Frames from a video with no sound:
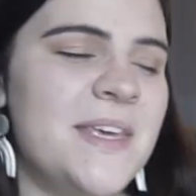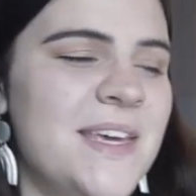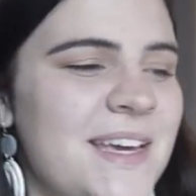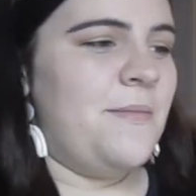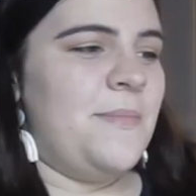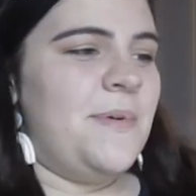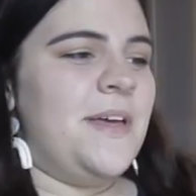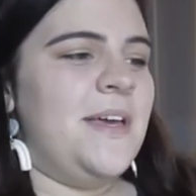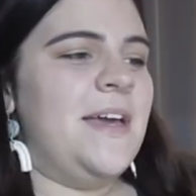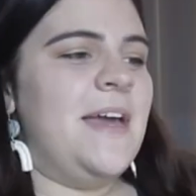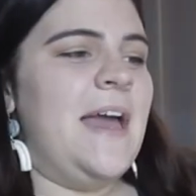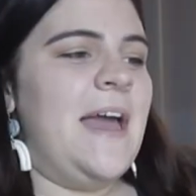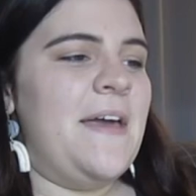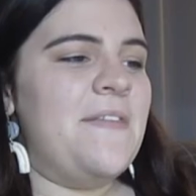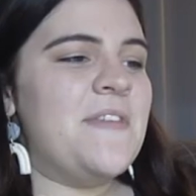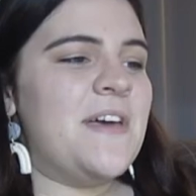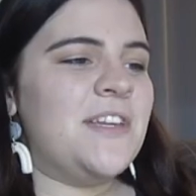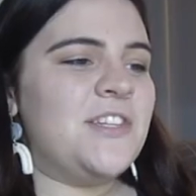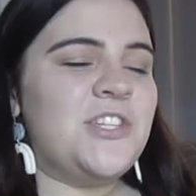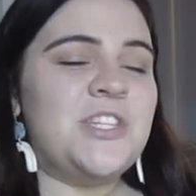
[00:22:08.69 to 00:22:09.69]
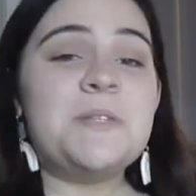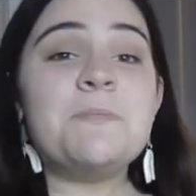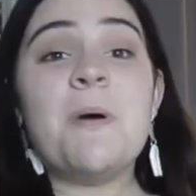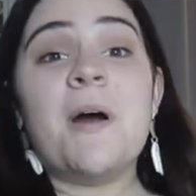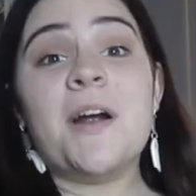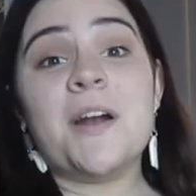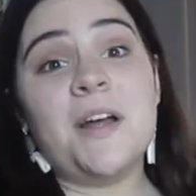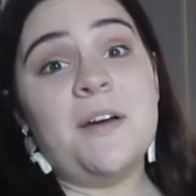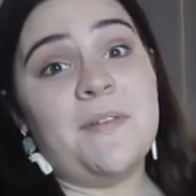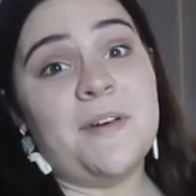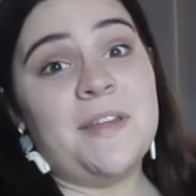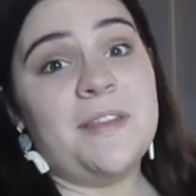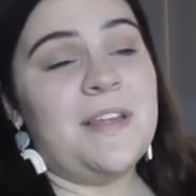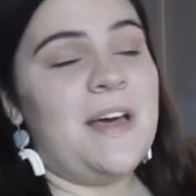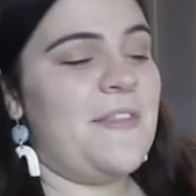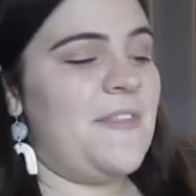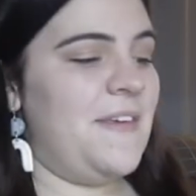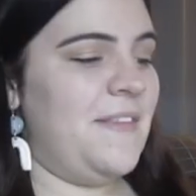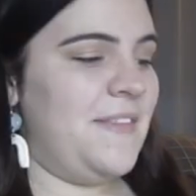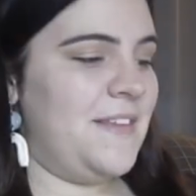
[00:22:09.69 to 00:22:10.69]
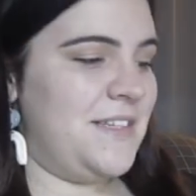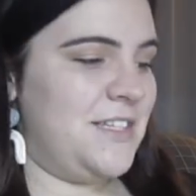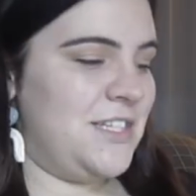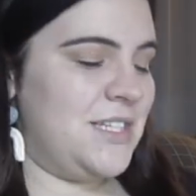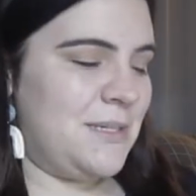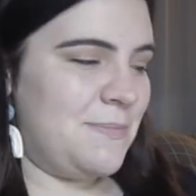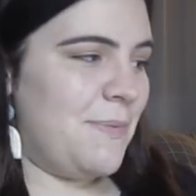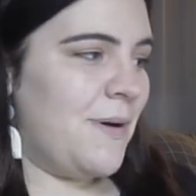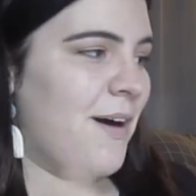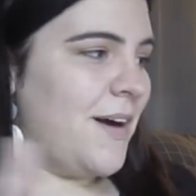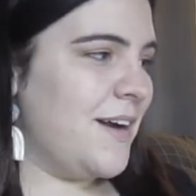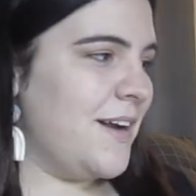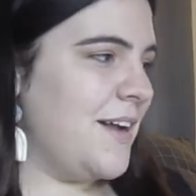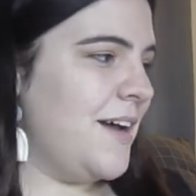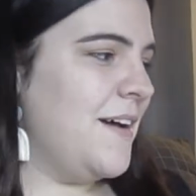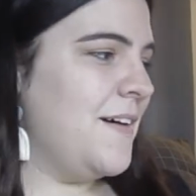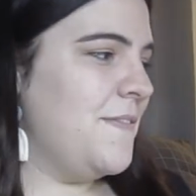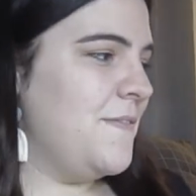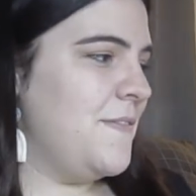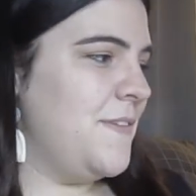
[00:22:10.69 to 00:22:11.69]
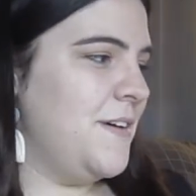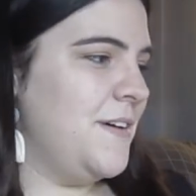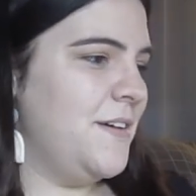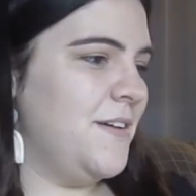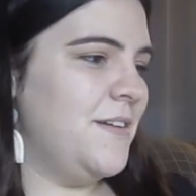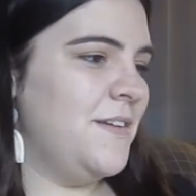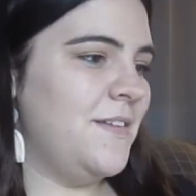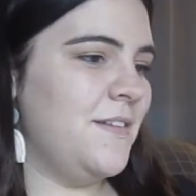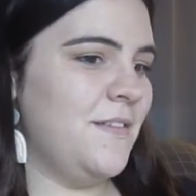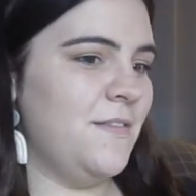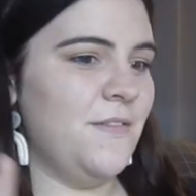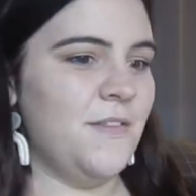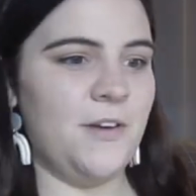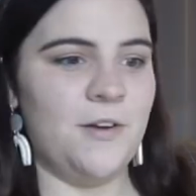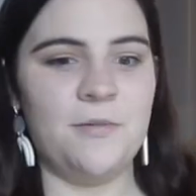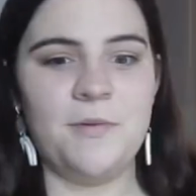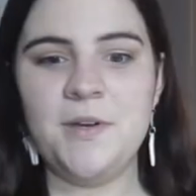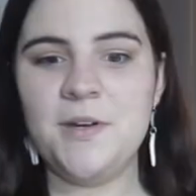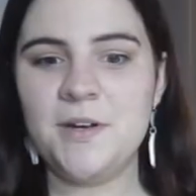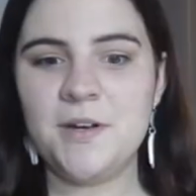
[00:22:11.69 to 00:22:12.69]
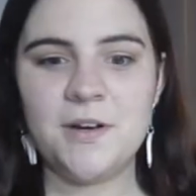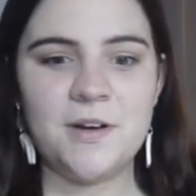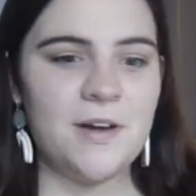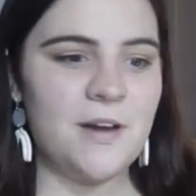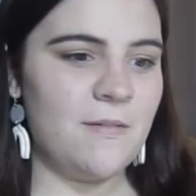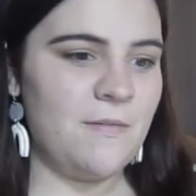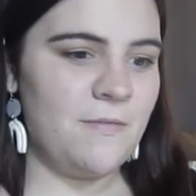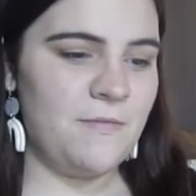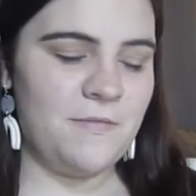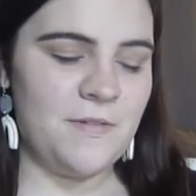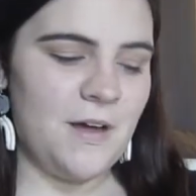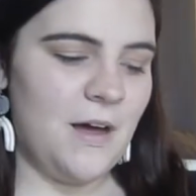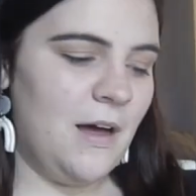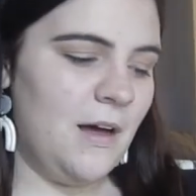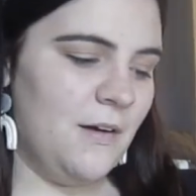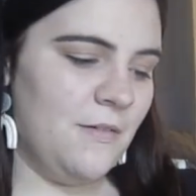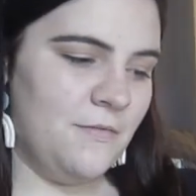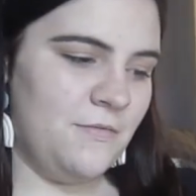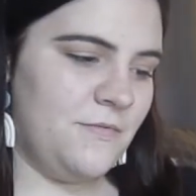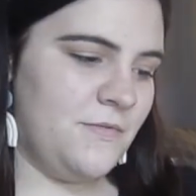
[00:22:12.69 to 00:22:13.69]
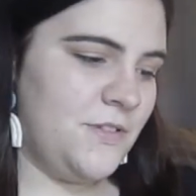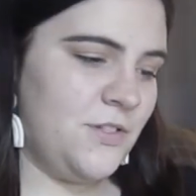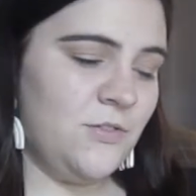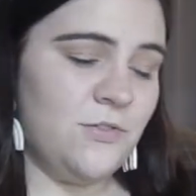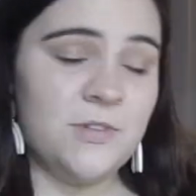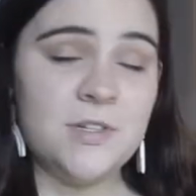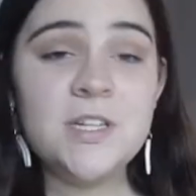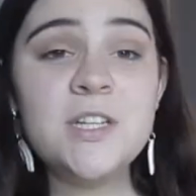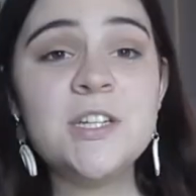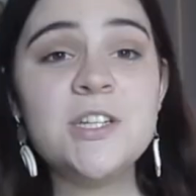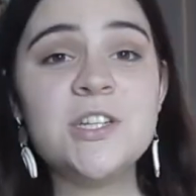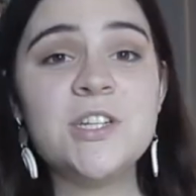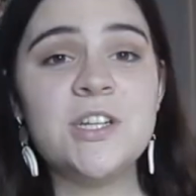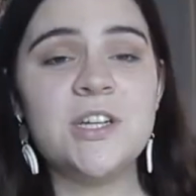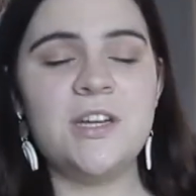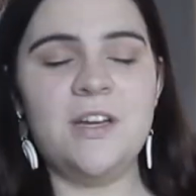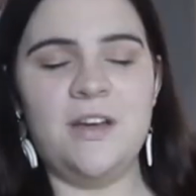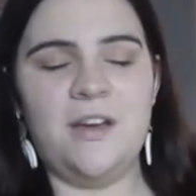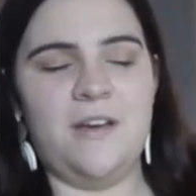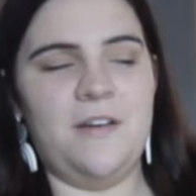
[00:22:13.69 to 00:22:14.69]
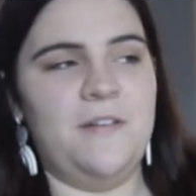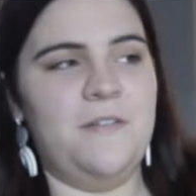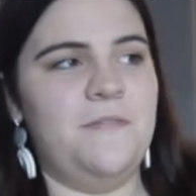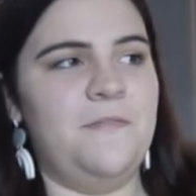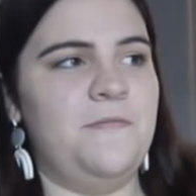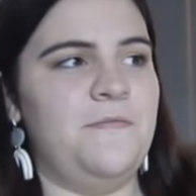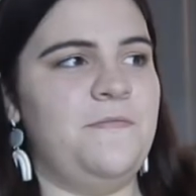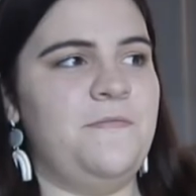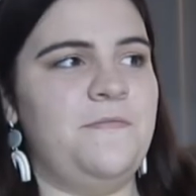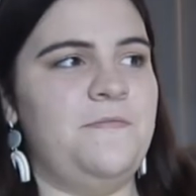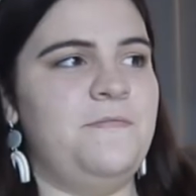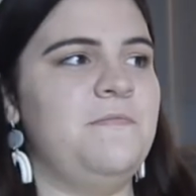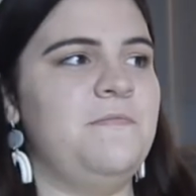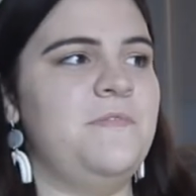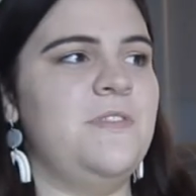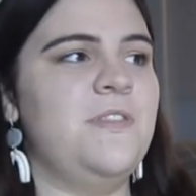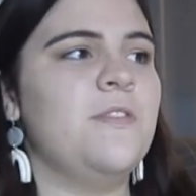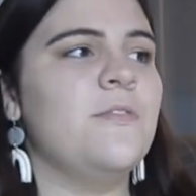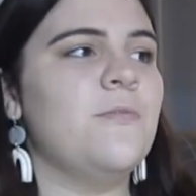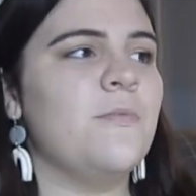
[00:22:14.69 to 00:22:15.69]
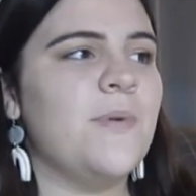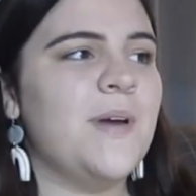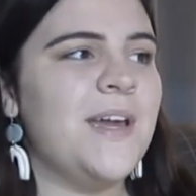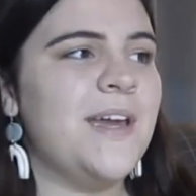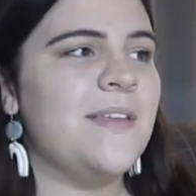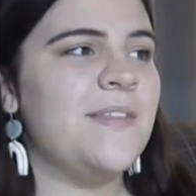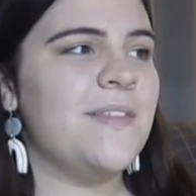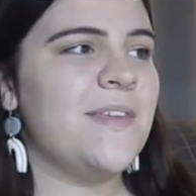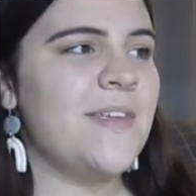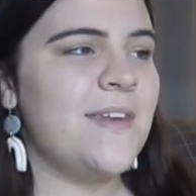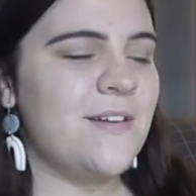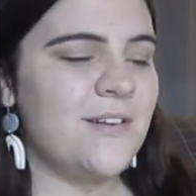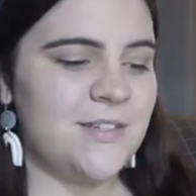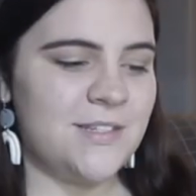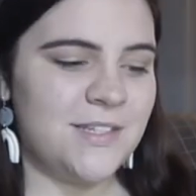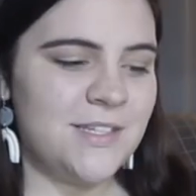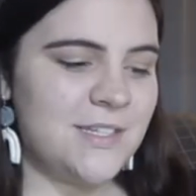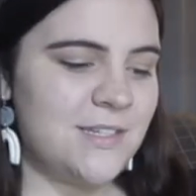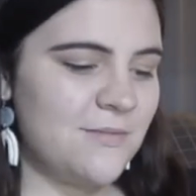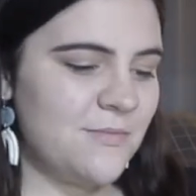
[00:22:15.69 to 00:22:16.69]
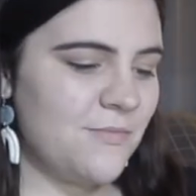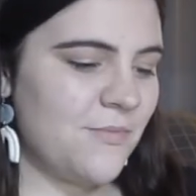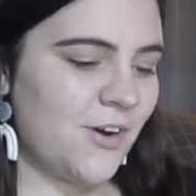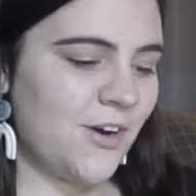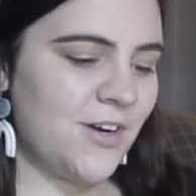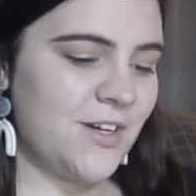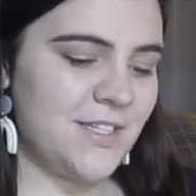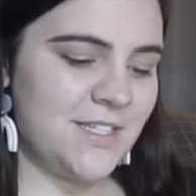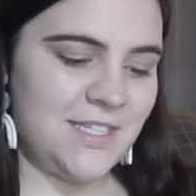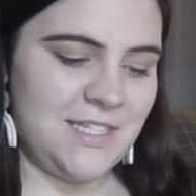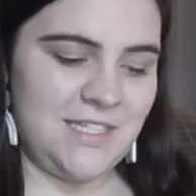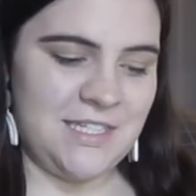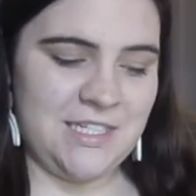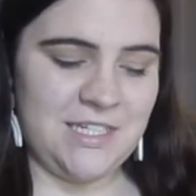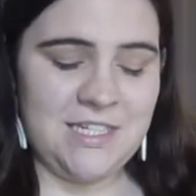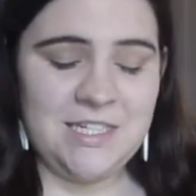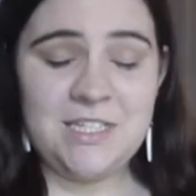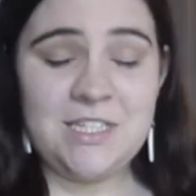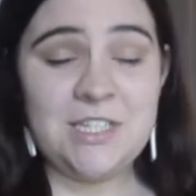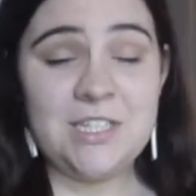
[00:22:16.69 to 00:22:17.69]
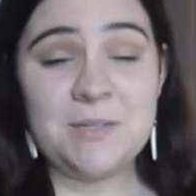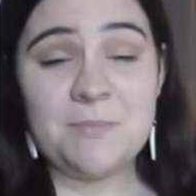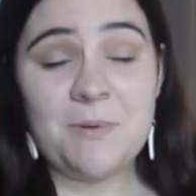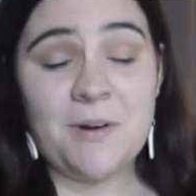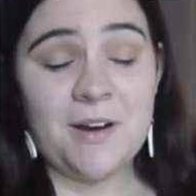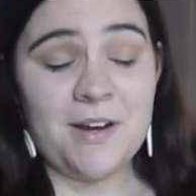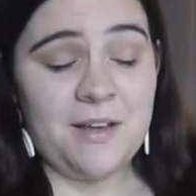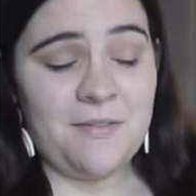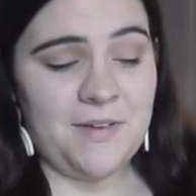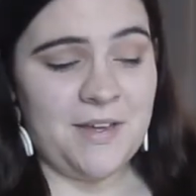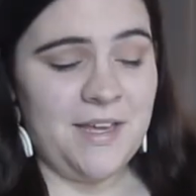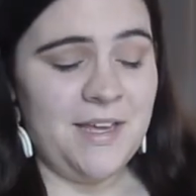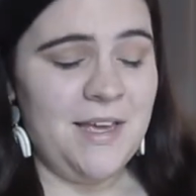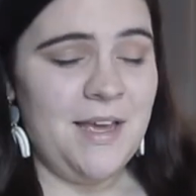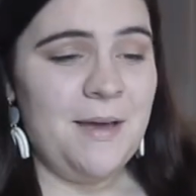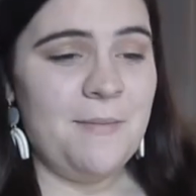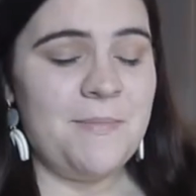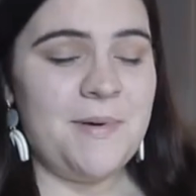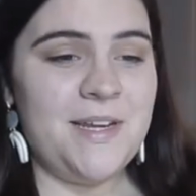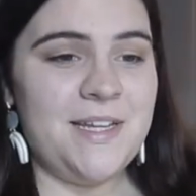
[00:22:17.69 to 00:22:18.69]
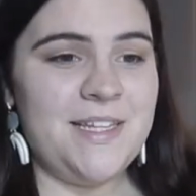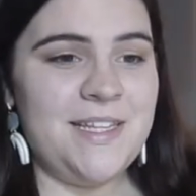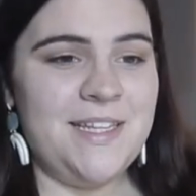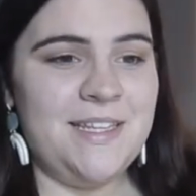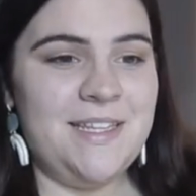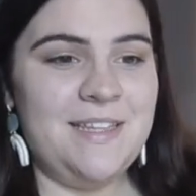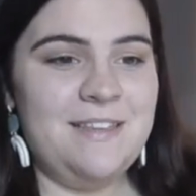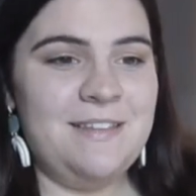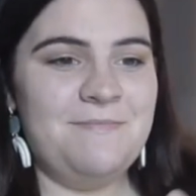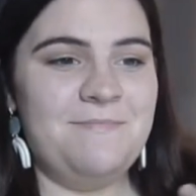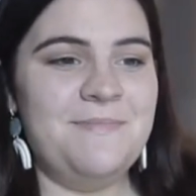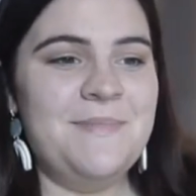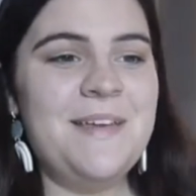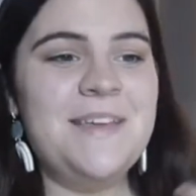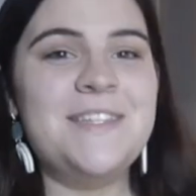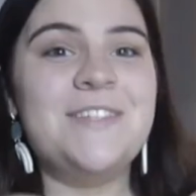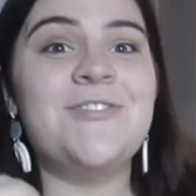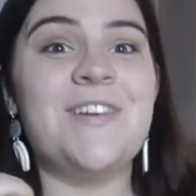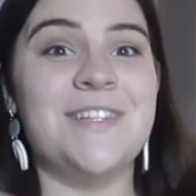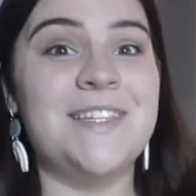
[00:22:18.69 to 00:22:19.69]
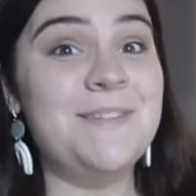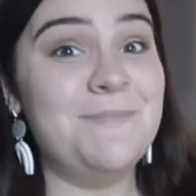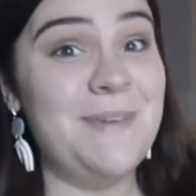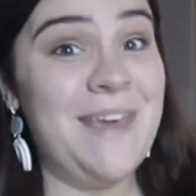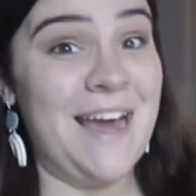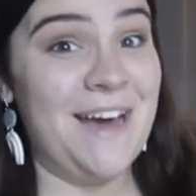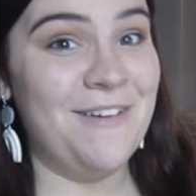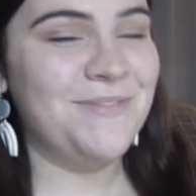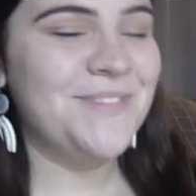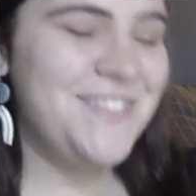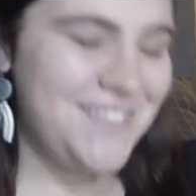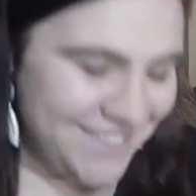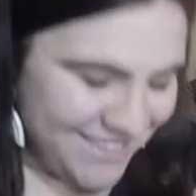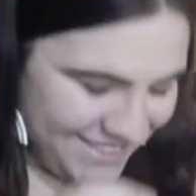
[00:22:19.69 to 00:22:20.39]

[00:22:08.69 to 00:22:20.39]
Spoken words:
And that's just part of it. I think that's just part of the career of student teaching, of the way that our system works. It's just part of it. But it stresses me out.